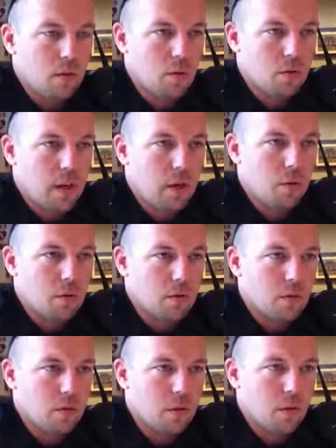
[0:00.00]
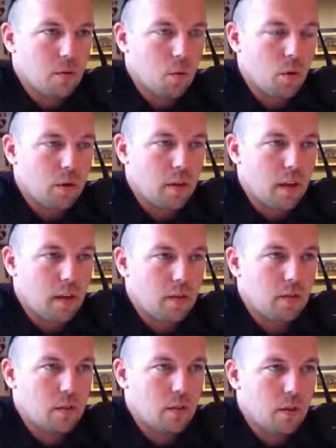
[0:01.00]
those hours, work
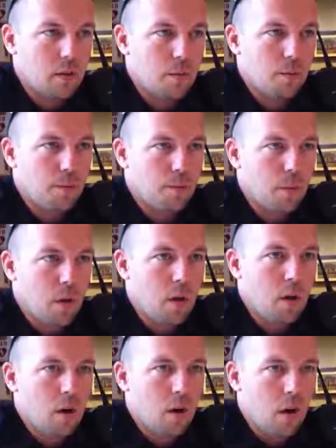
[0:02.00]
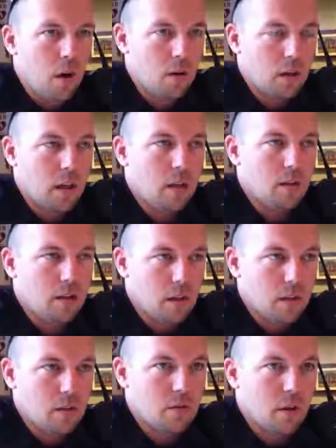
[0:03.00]
days. Holidays,
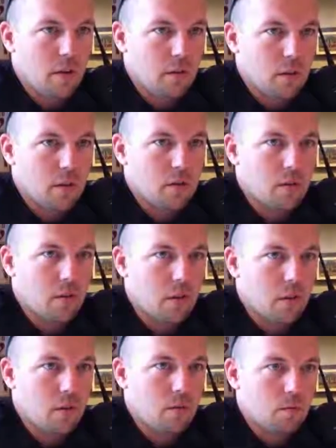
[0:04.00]
yes, the traffic does